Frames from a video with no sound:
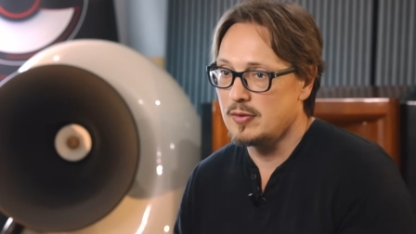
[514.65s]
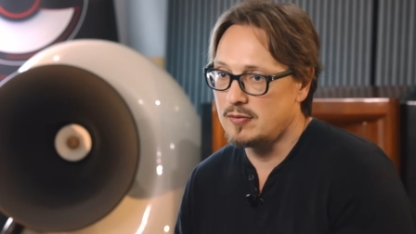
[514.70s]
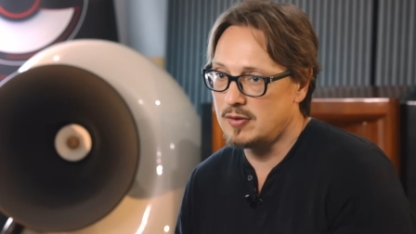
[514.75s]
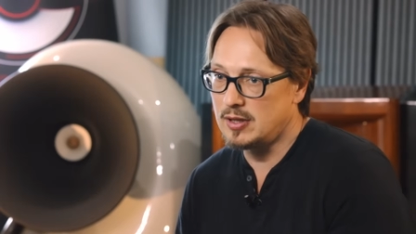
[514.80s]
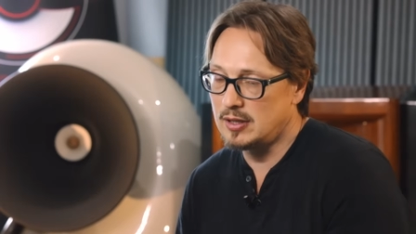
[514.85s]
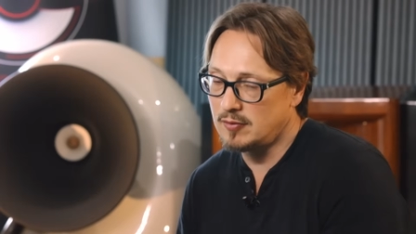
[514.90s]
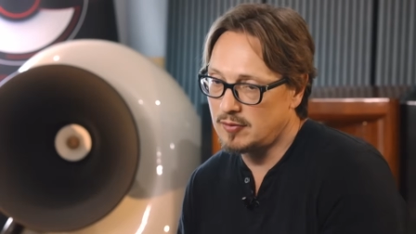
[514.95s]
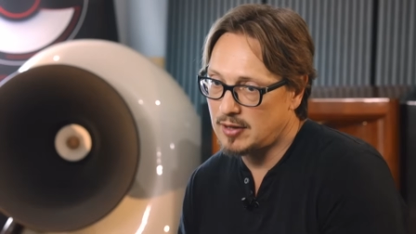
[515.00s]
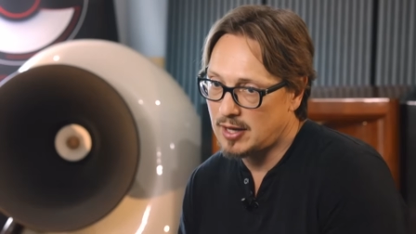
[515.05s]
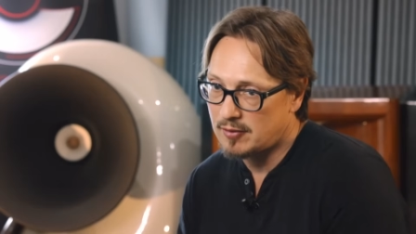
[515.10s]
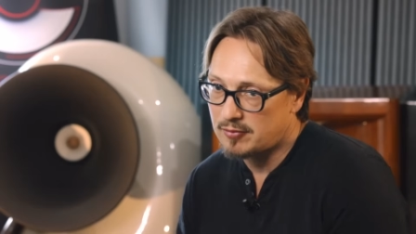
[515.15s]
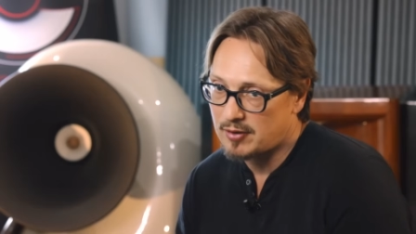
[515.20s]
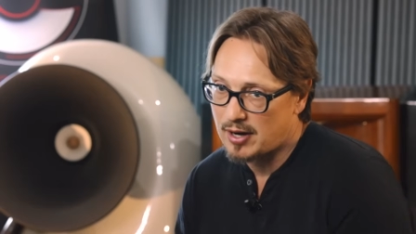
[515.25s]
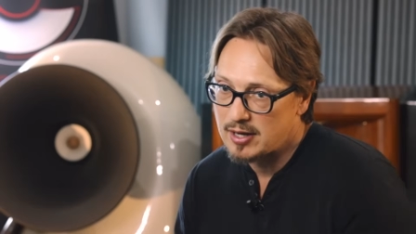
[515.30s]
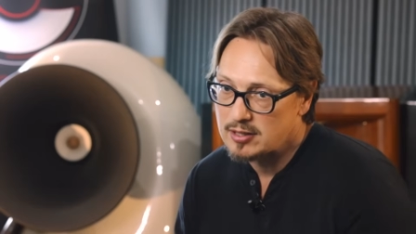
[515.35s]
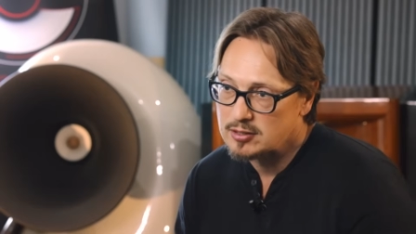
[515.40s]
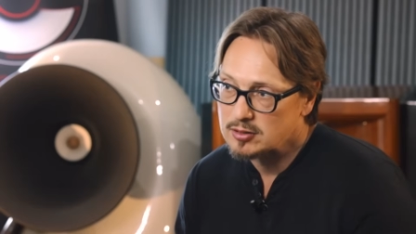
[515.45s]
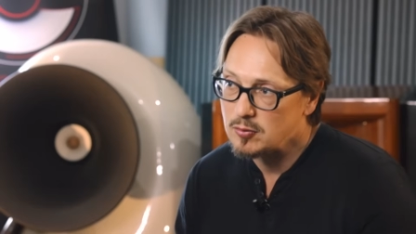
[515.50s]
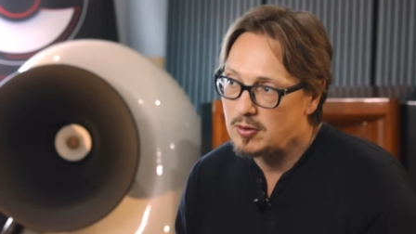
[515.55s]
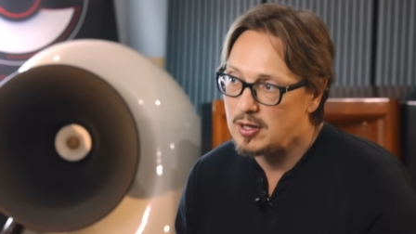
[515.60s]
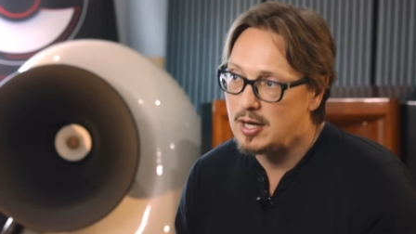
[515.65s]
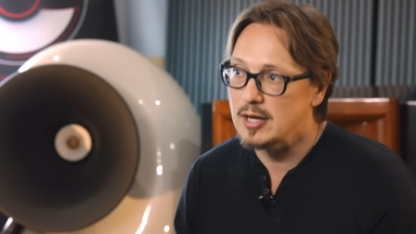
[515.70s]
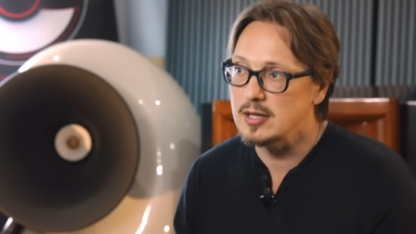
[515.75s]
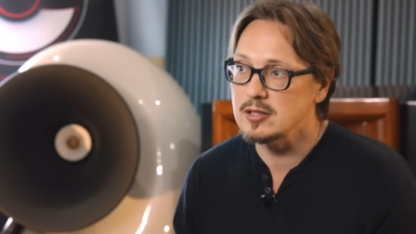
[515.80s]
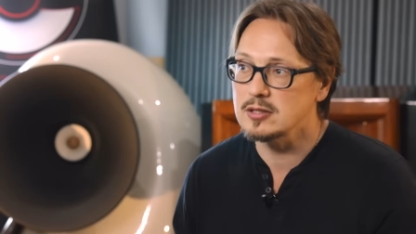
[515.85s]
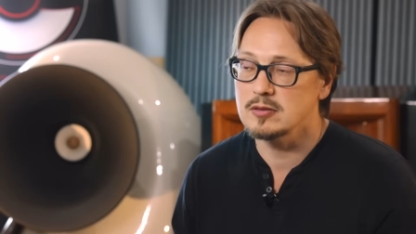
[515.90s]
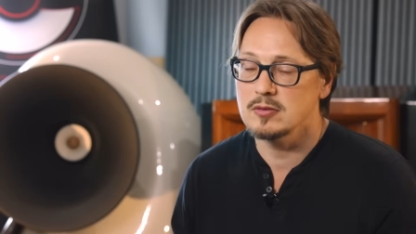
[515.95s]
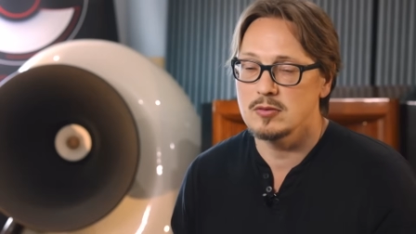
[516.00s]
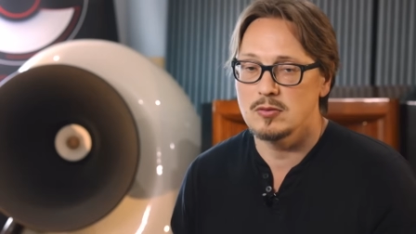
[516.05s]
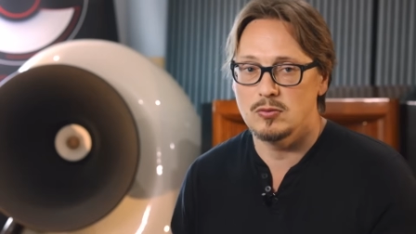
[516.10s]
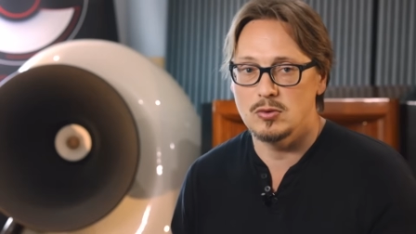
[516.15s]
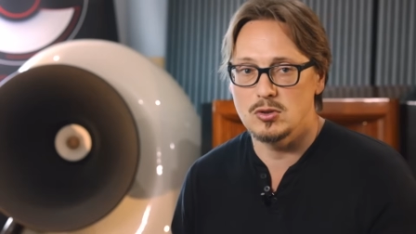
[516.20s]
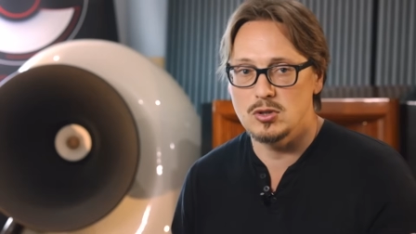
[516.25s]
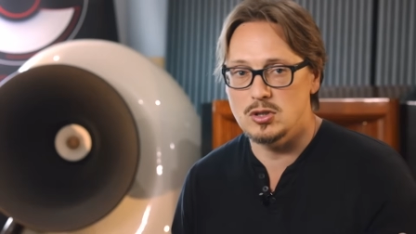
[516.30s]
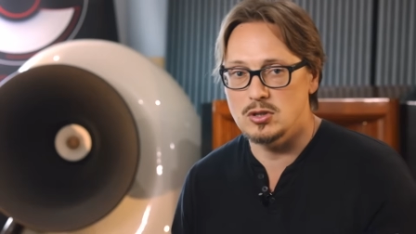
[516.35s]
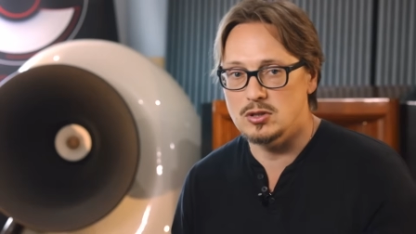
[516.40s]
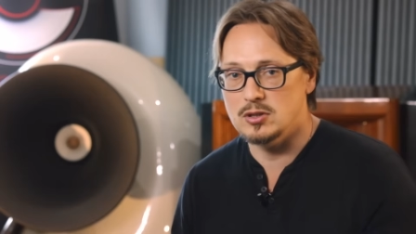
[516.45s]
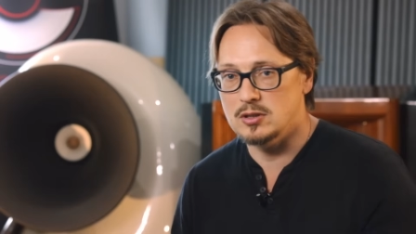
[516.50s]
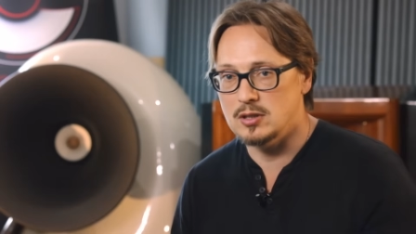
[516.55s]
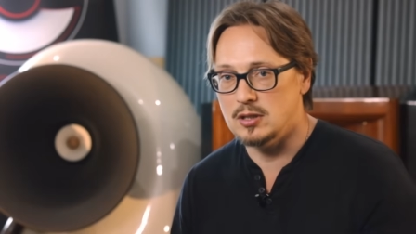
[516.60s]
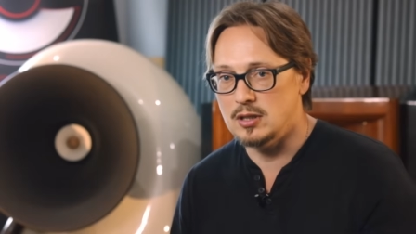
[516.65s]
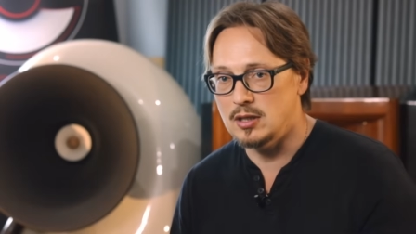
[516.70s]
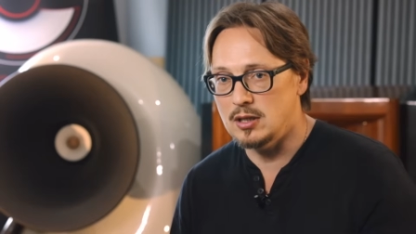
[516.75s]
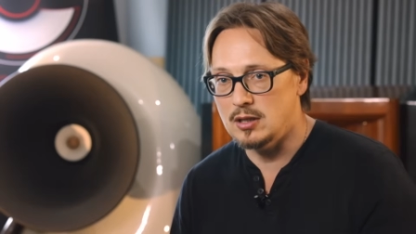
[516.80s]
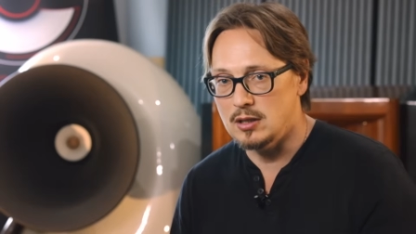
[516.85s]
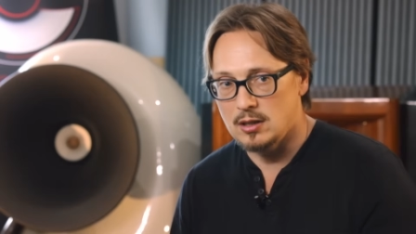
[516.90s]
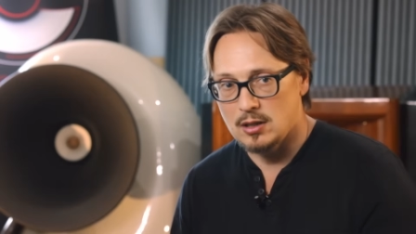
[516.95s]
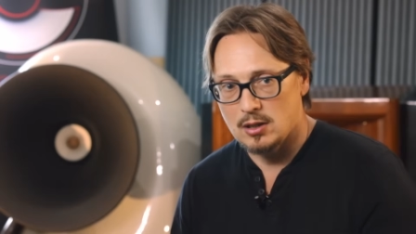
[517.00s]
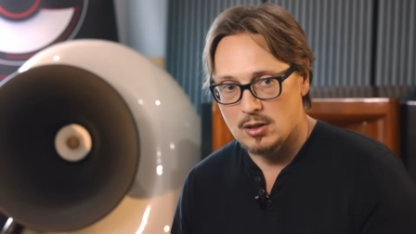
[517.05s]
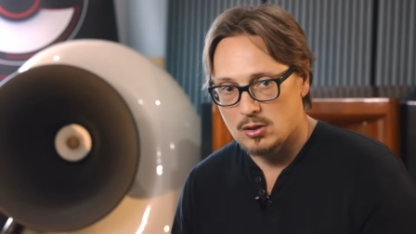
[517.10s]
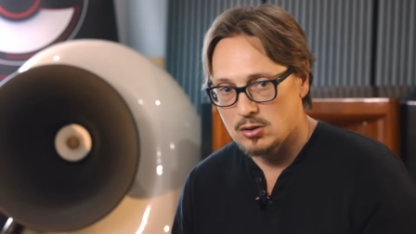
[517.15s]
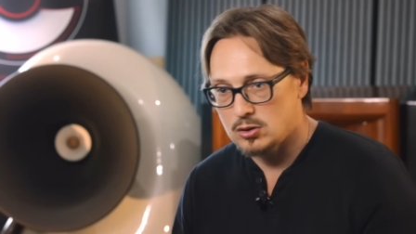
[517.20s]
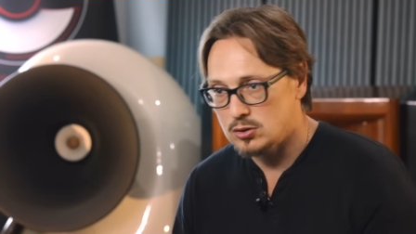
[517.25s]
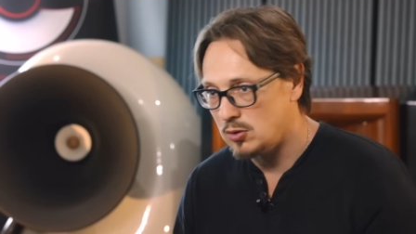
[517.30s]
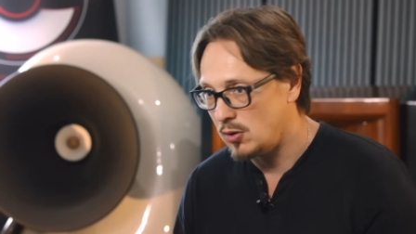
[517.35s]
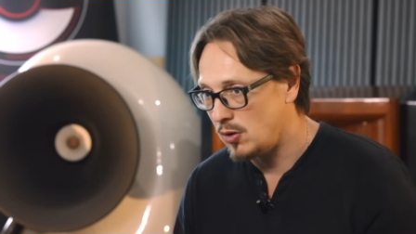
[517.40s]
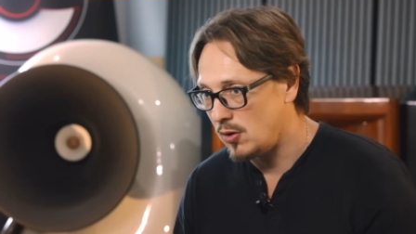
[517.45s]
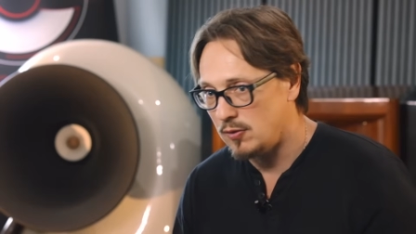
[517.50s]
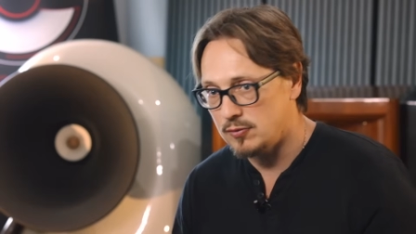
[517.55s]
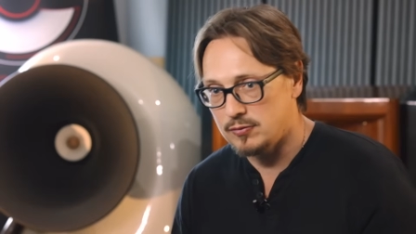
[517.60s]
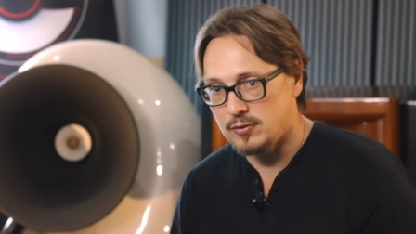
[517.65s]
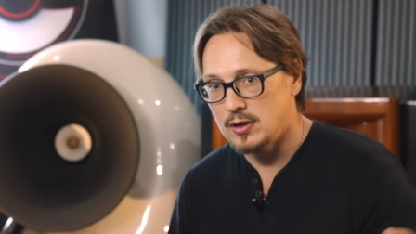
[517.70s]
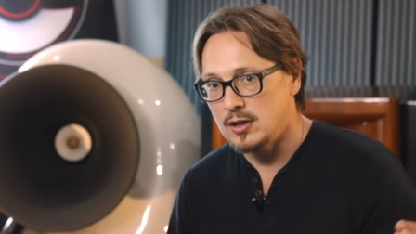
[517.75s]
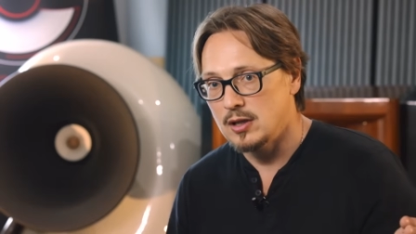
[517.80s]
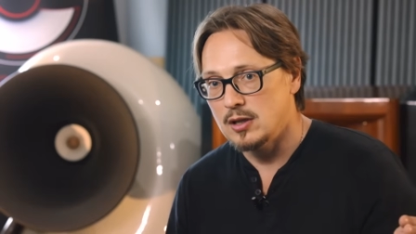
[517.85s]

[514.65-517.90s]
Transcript: Then we have I2S, which is the sort of